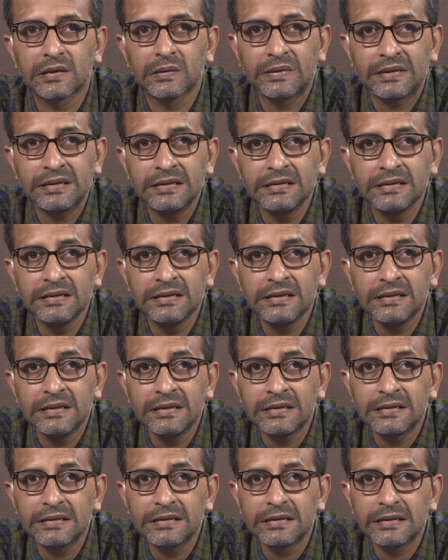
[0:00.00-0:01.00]
Okay.
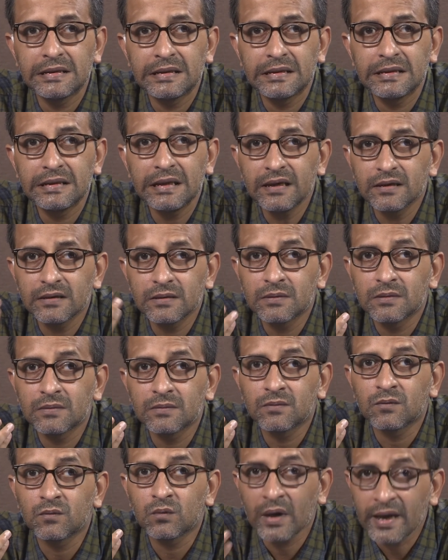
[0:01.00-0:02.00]
That
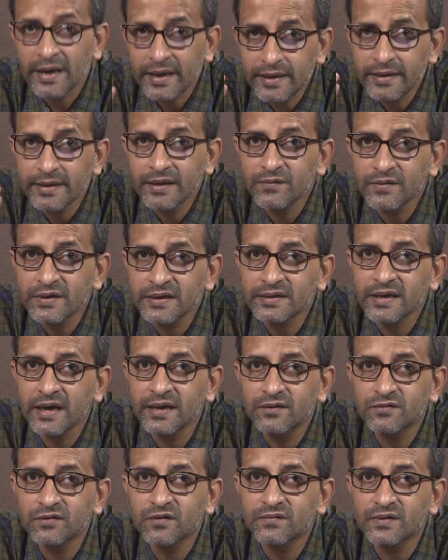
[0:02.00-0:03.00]
why different
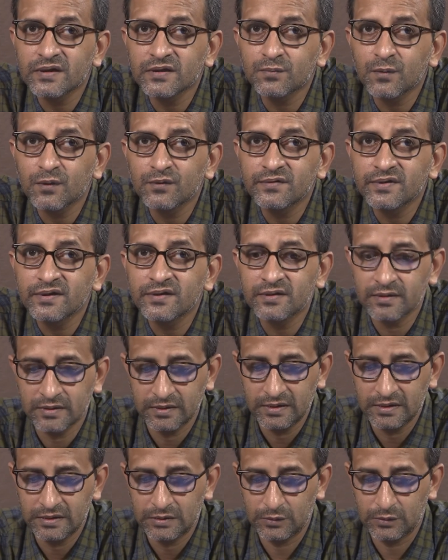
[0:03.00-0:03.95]
kinds of responses?